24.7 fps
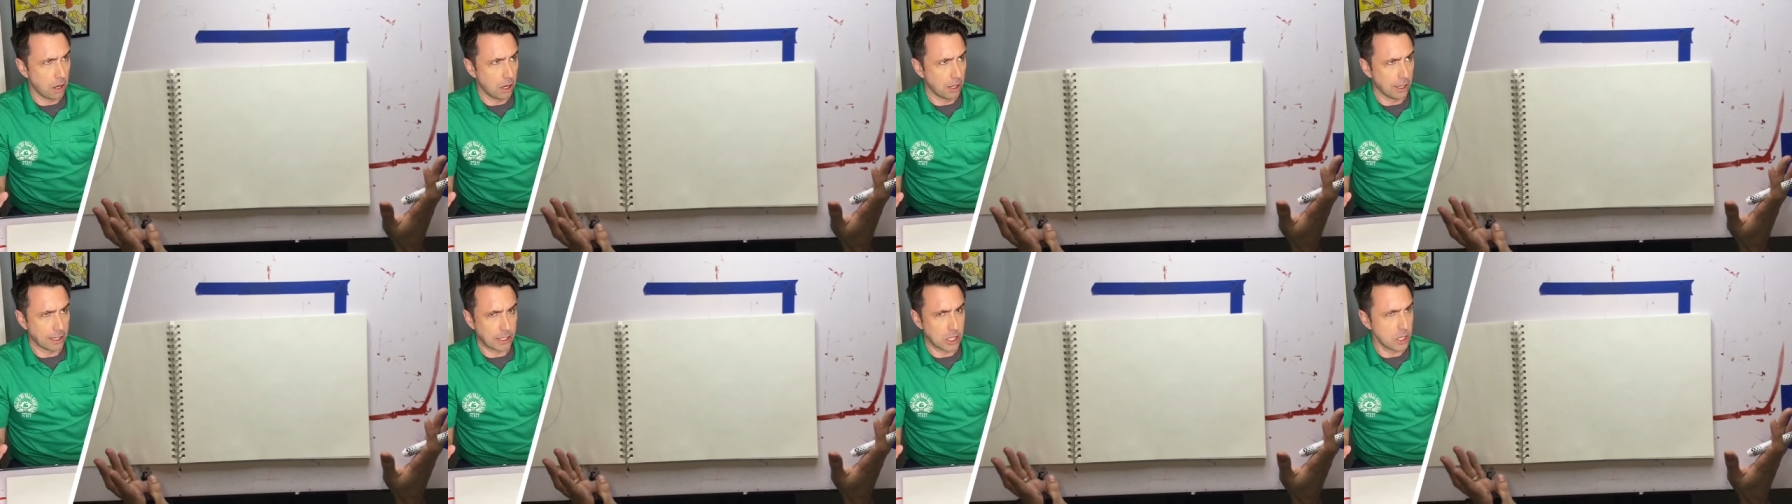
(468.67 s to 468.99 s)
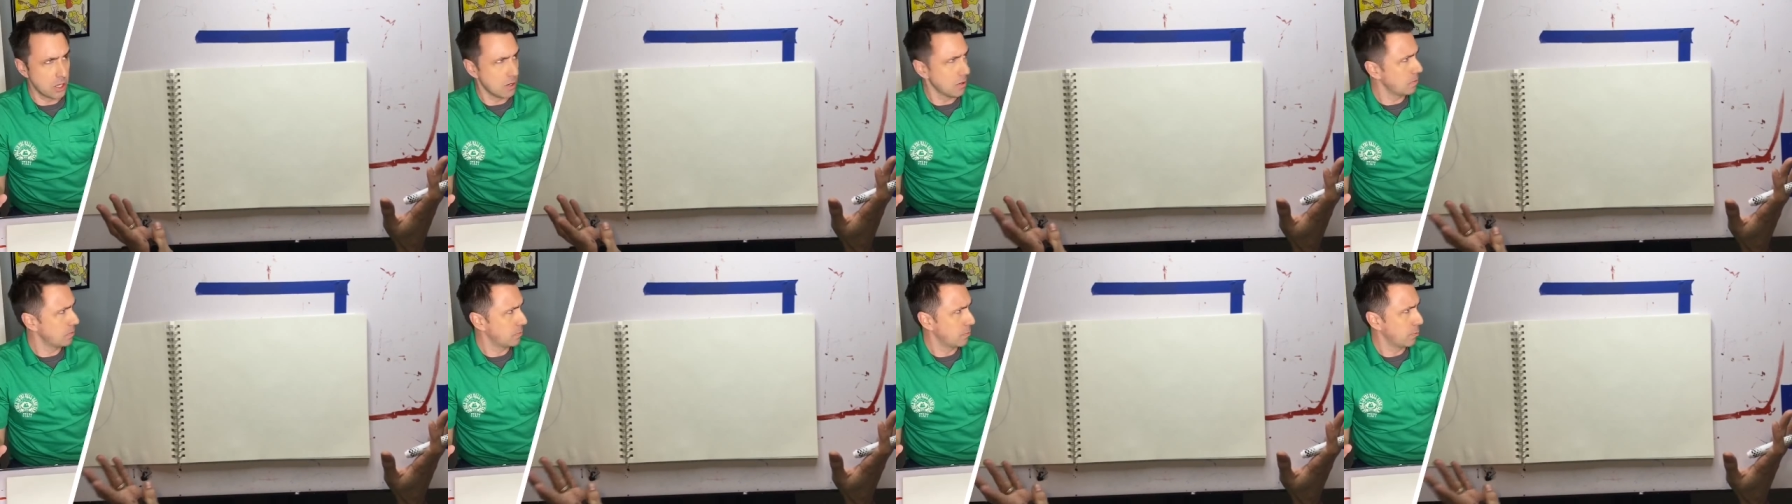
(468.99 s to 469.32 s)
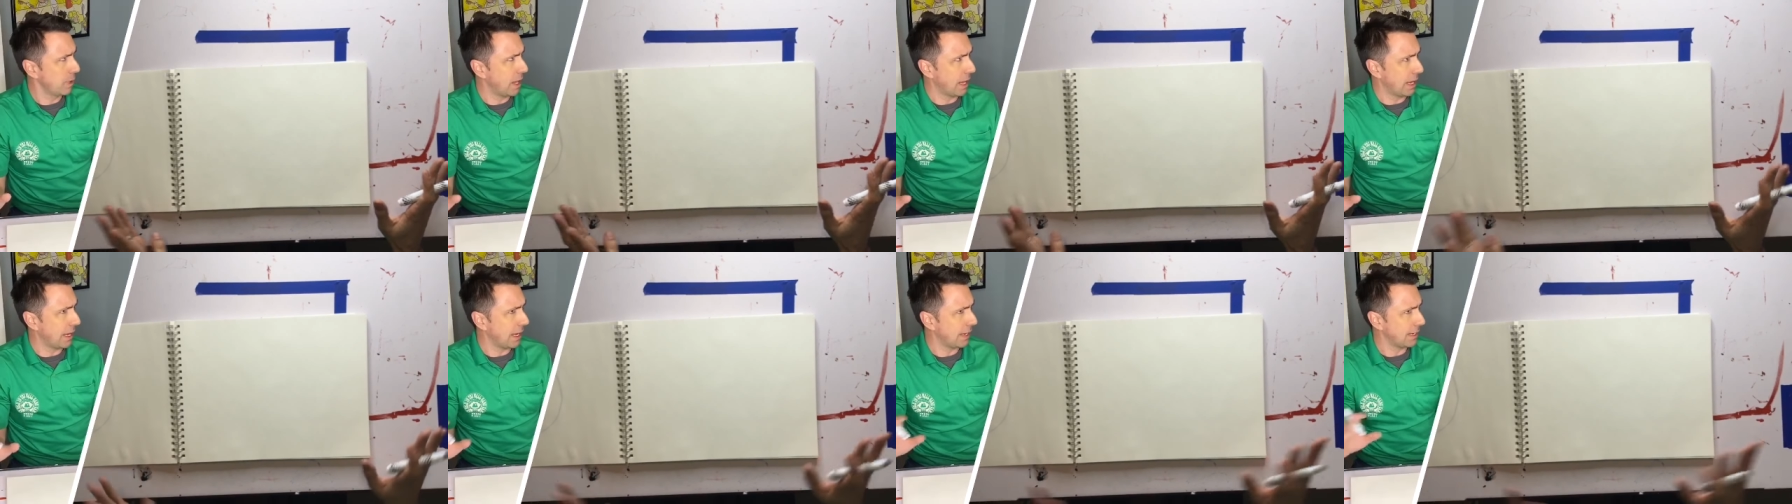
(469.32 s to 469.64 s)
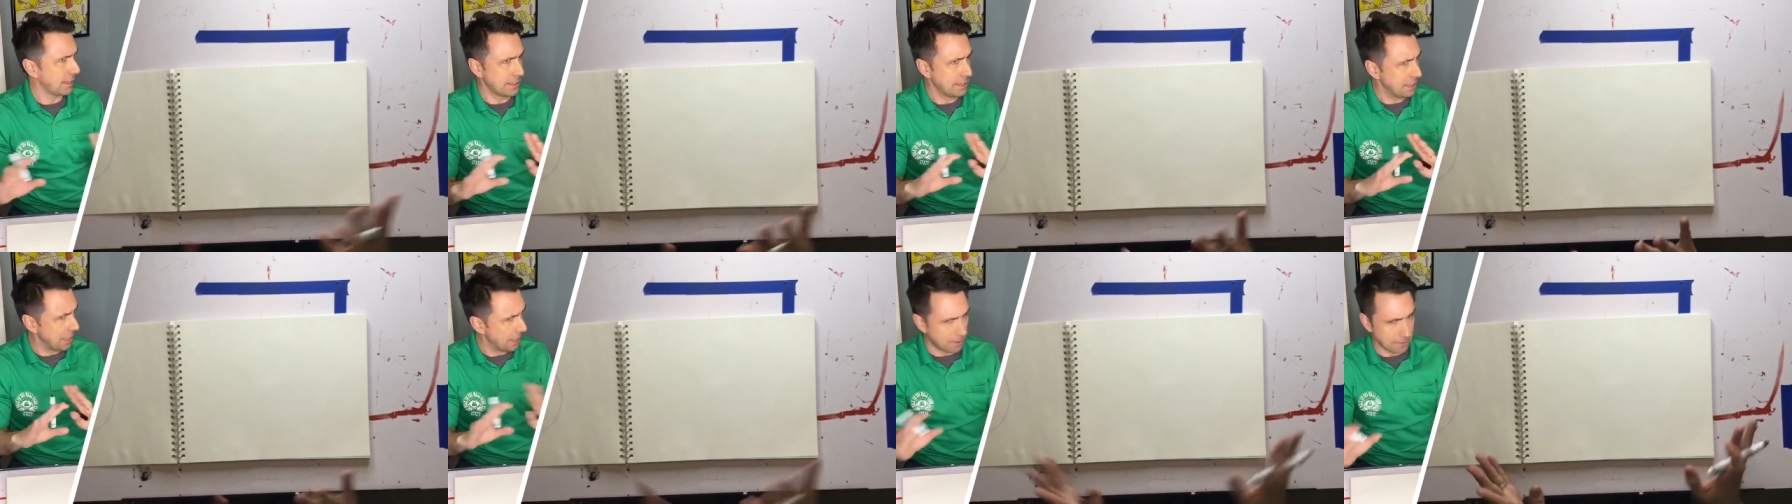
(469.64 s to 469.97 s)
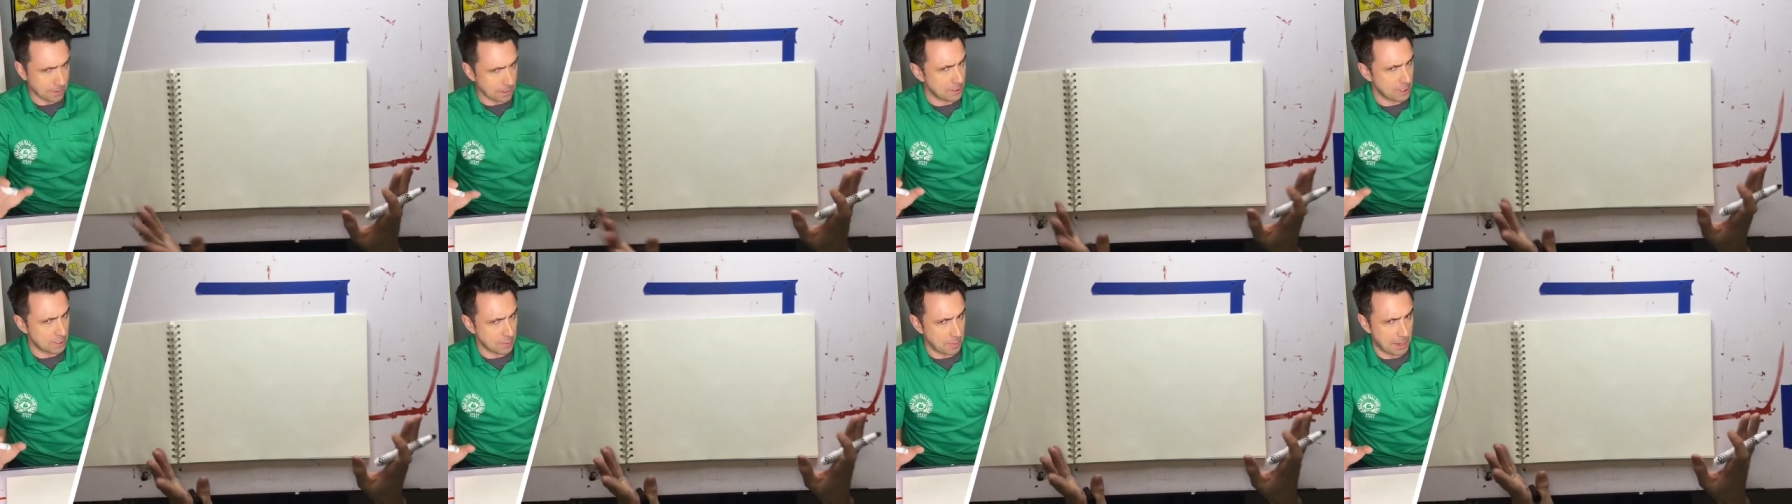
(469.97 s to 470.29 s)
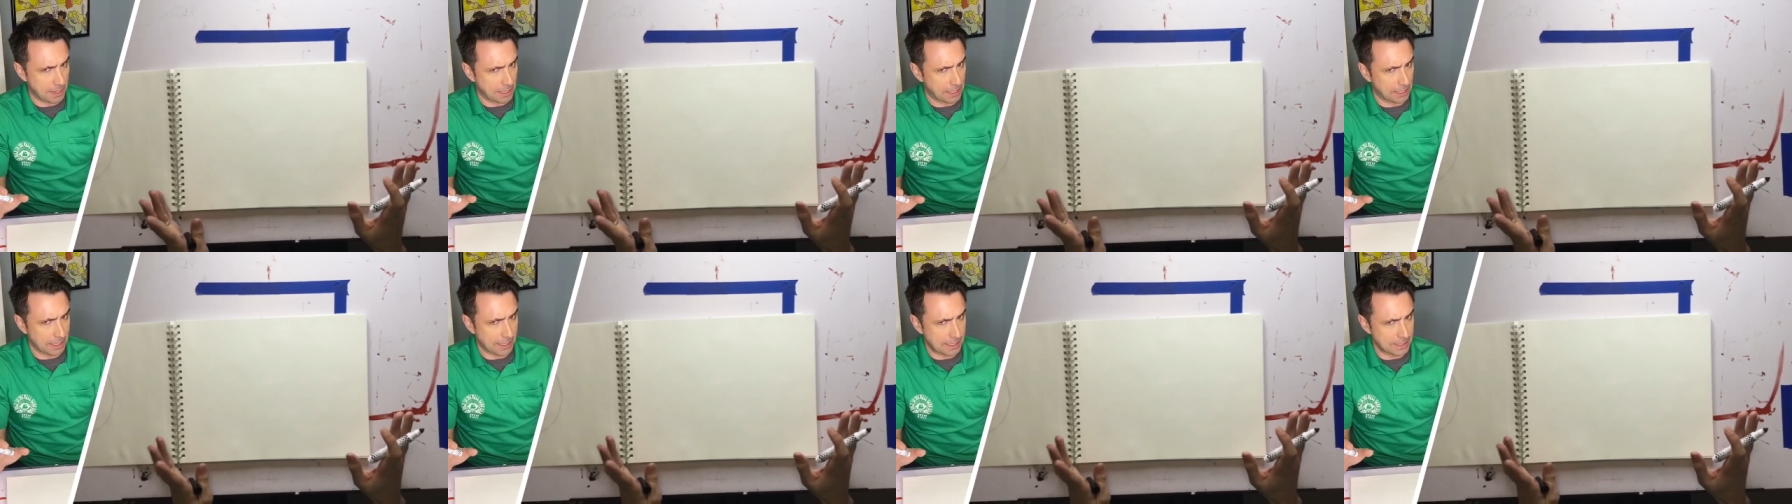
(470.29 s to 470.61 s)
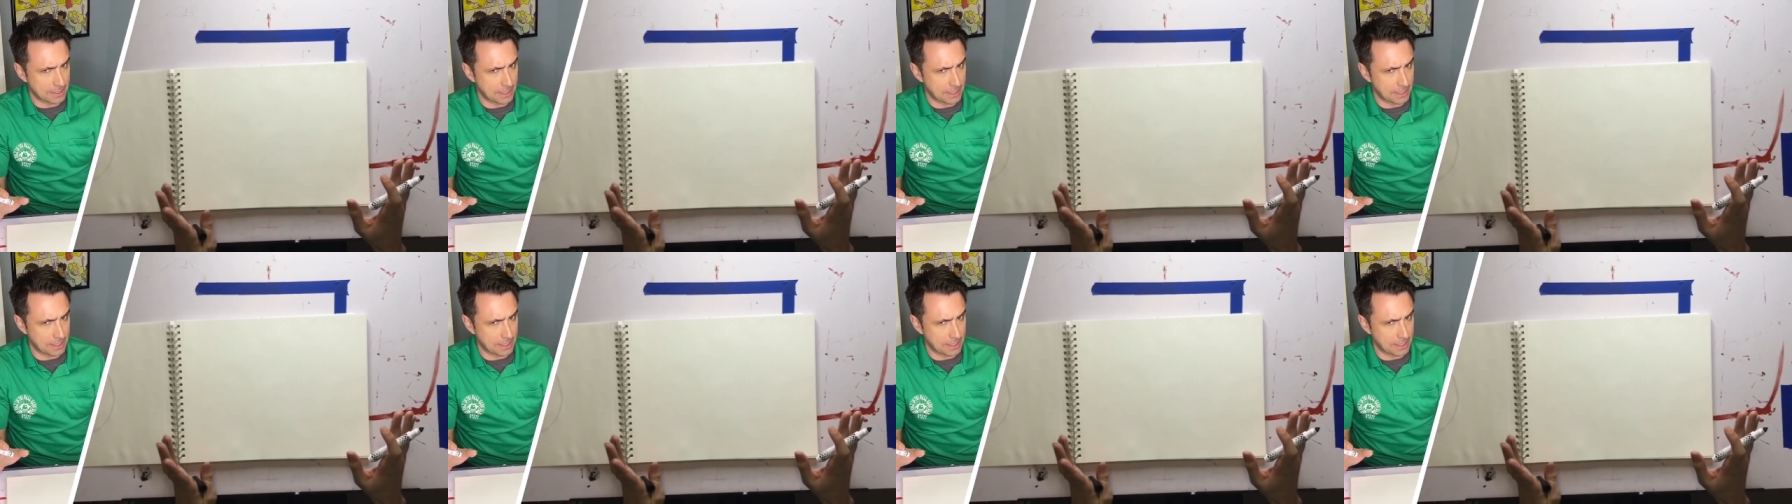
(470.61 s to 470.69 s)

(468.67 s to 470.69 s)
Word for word: Like you like none of this is making any